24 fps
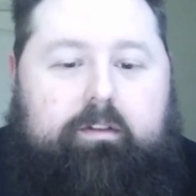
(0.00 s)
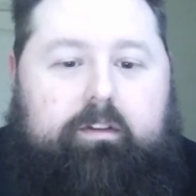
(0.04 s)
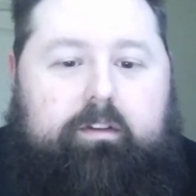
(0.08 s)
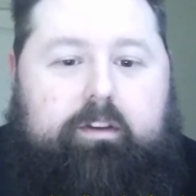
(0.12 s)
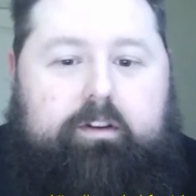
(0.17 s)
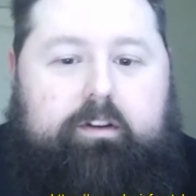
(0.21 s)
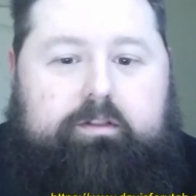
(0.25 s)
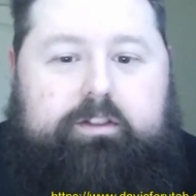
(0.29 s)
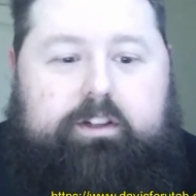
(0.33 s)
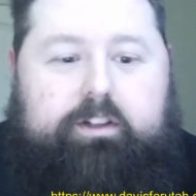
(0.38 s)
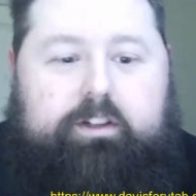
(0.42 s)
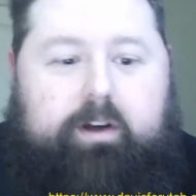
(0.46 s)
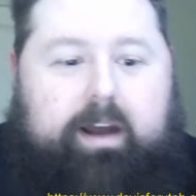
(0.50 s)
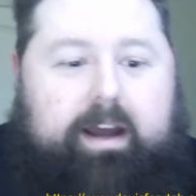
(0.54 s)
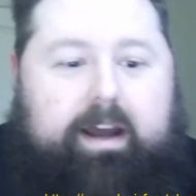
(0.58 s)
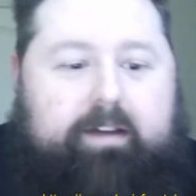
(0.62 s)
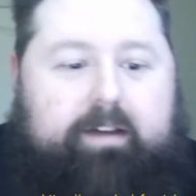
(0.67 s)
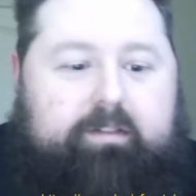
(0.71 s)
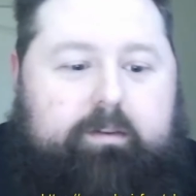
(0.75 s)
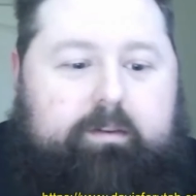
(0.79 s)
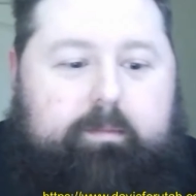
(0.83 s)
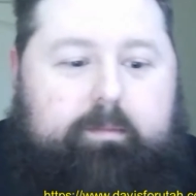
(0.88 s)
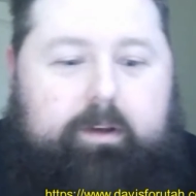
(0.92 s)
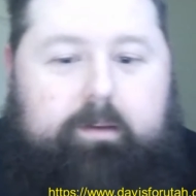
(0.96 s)
those two
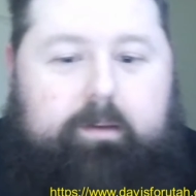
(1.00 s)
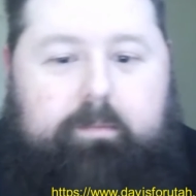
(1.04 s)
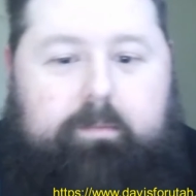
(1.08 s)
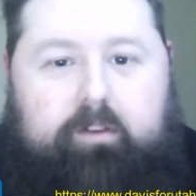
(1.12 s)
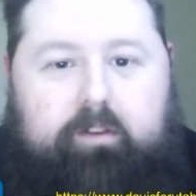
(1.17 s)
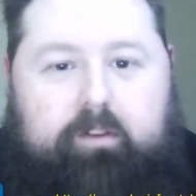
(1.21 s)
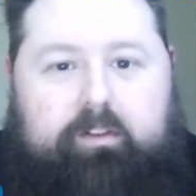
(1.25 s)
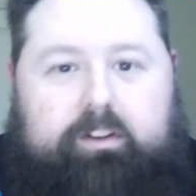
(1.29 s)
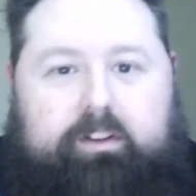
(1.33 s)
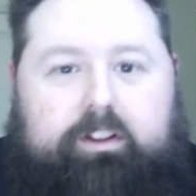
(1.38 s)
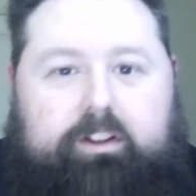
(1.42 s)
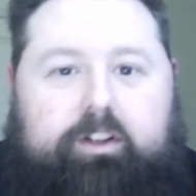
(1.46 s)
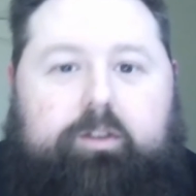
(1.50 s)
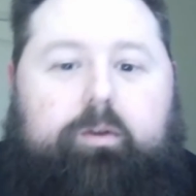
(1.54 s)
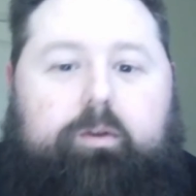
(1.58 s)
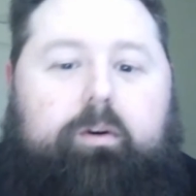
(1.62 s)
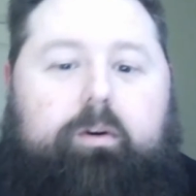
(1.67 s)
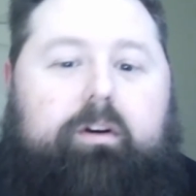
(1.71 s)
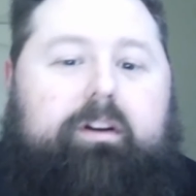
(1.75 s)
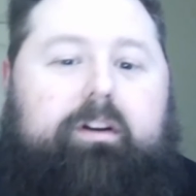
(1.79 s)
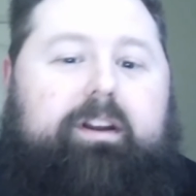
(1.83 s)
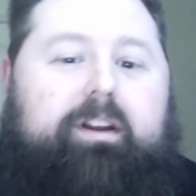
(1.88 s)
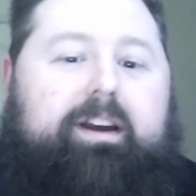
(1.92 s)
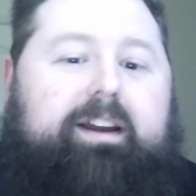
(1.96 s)
have to be perfectly
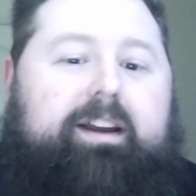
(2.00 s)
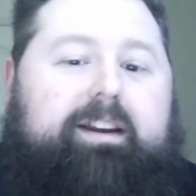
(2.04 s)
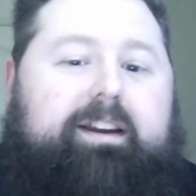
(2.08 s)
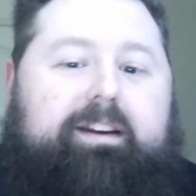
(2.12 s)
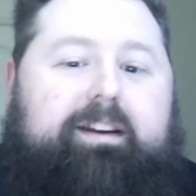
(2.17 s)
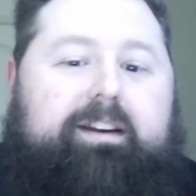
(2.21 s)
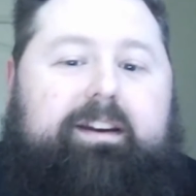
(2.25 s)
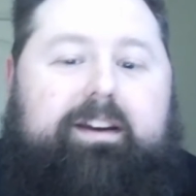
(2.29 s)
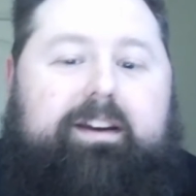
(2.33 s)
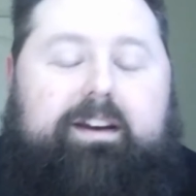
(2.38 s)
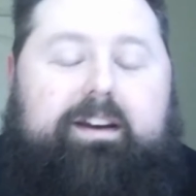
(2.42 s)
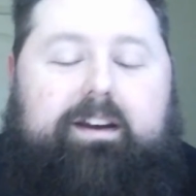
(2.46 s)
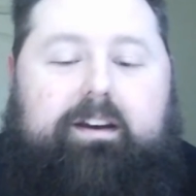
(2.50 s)
correlated.